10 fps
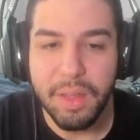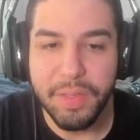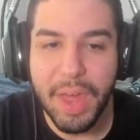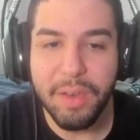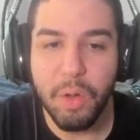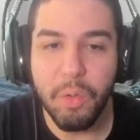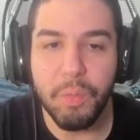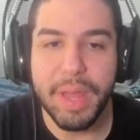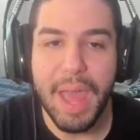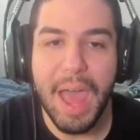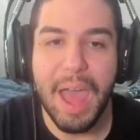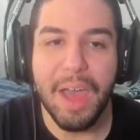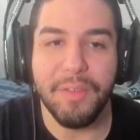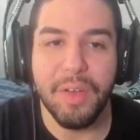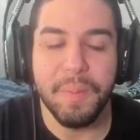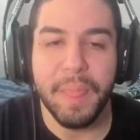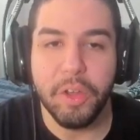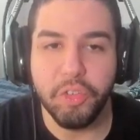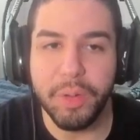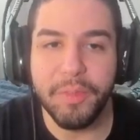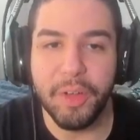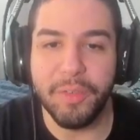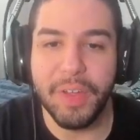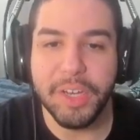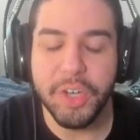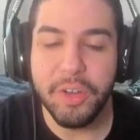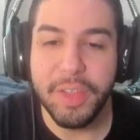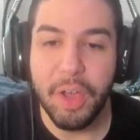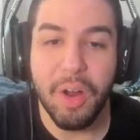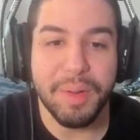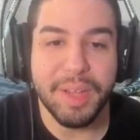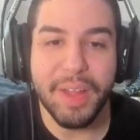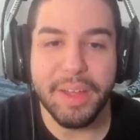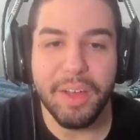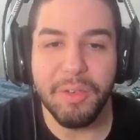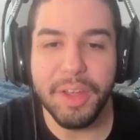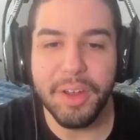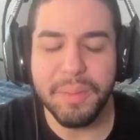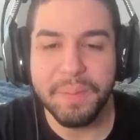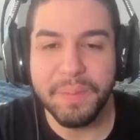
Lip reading: Then we have Dreamville Adventure, the Harmony Light Cone here.